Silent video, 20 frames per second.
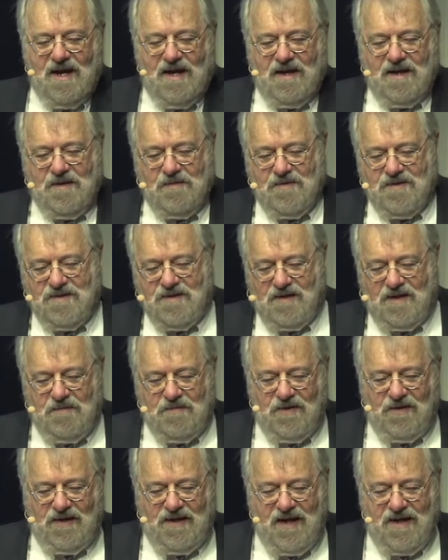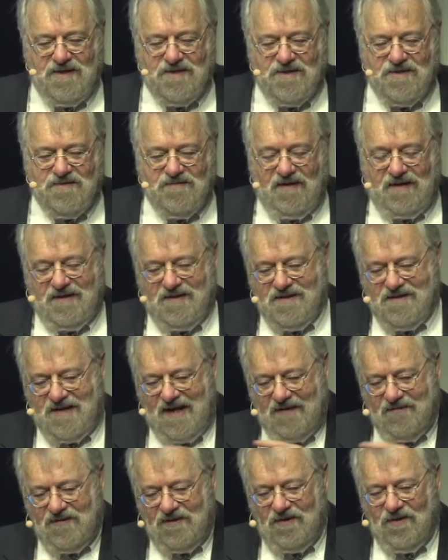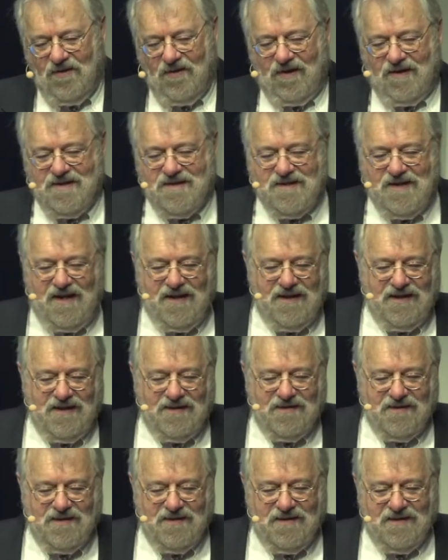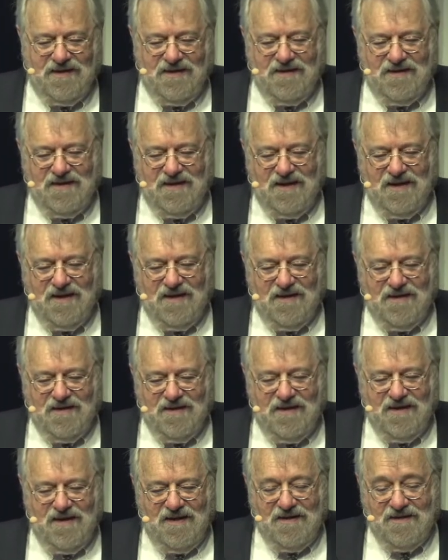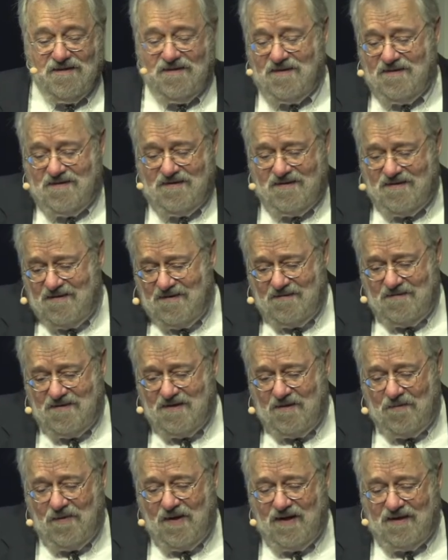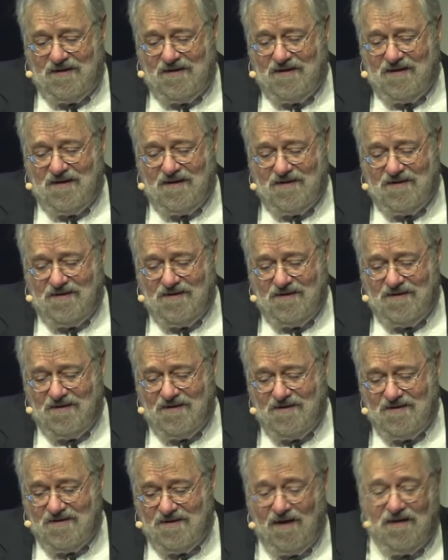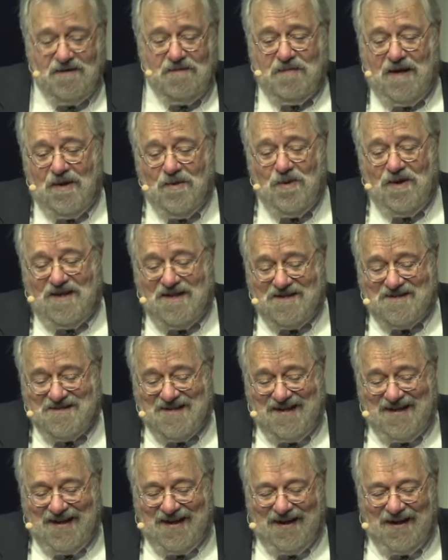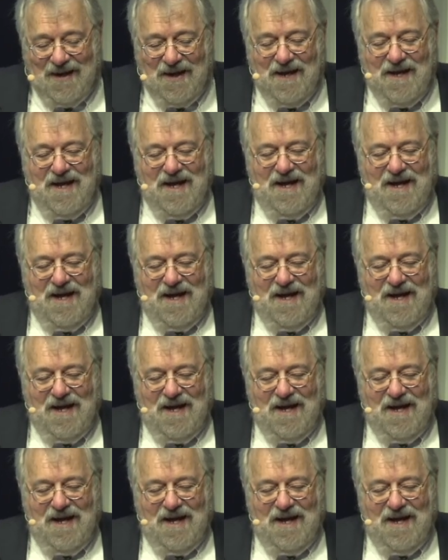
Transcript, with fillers: Uh, he was the communications director. There's David Gergen standing in the, in the uh, s somewhat uh, stunned by what he's seeing.